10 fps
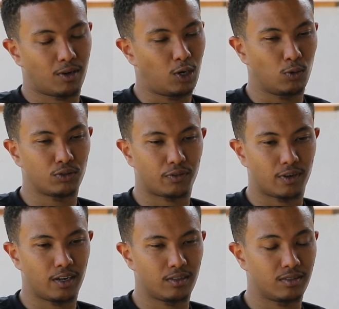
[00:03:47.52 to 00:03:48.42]
Close
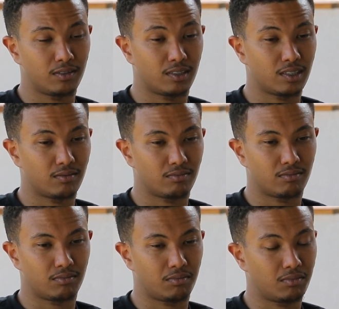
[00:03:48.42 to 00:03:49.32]
friends,
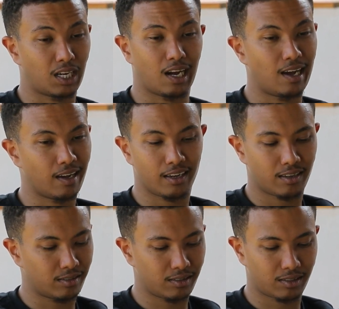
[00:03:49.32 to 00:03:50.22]

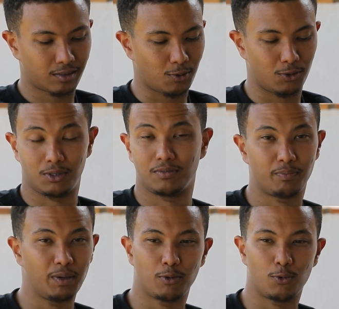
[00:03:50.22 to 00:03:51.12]
clients, or
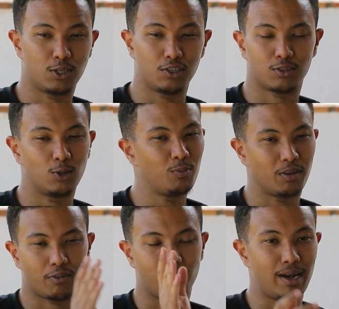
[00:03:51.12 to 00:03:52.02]
people who just know me
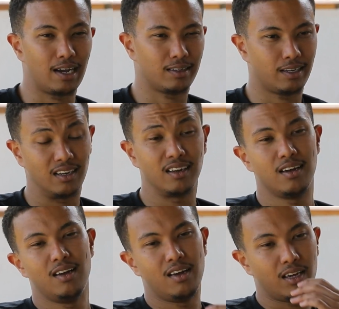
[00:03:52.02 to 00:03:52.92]
from back then.
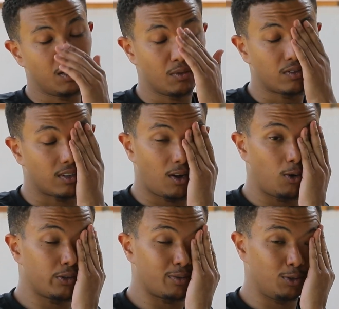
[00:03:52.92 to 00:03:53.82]
It wasn't
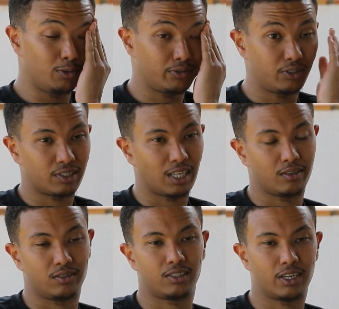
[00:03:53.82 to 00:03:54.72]
all smooth, just like
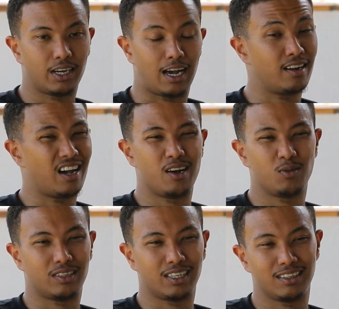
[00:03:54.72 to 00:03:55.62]
you said. I
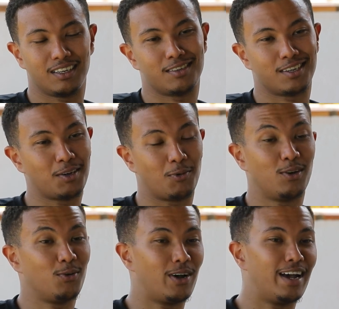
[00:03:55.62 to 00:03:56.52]
don't think there's
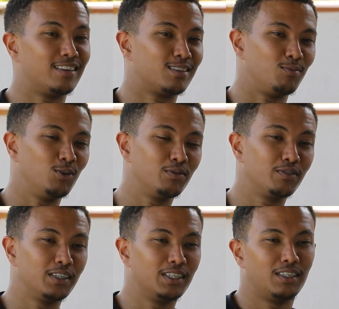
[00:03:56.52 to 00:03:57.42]
anyone who had it smooth.
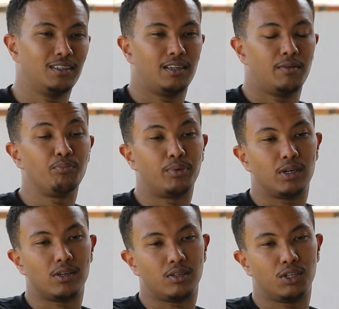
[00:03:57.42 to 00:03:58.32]

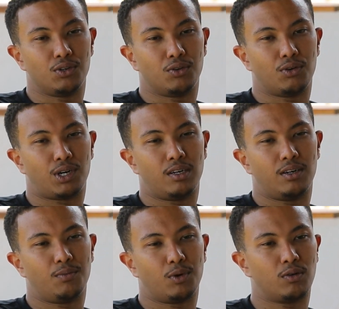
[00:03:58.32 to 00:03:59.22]
But,
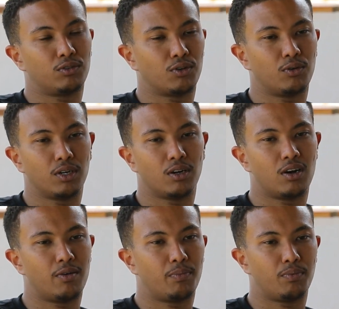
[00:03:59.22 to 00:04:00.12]
when I was growing up,